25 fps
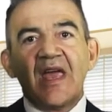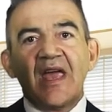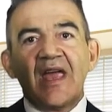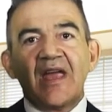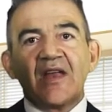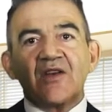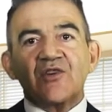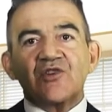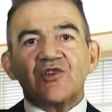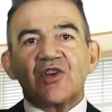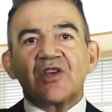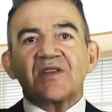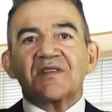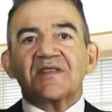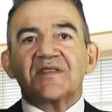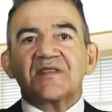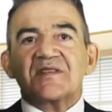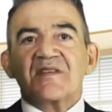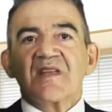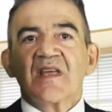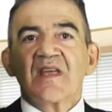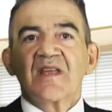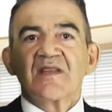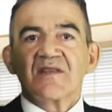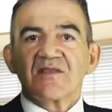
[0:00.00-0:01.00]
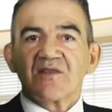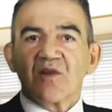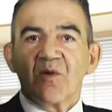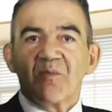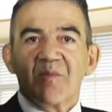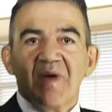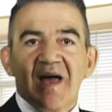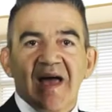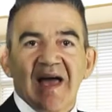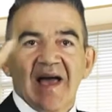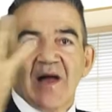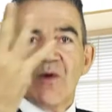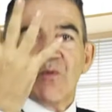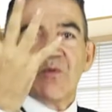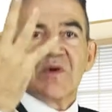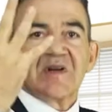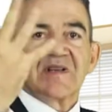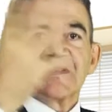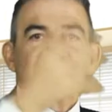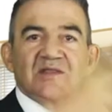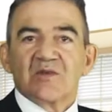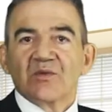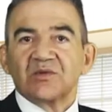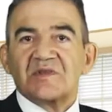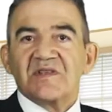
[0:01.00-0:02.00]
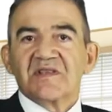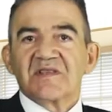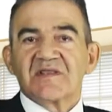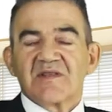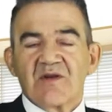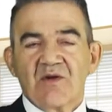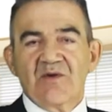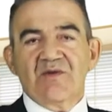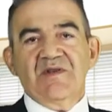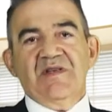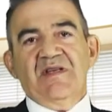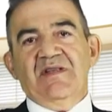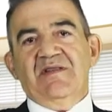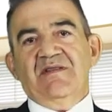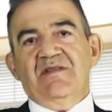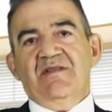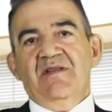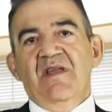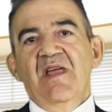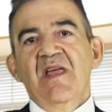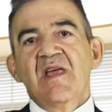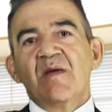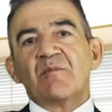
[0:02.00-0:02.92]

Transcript: and just some hours to destroy it.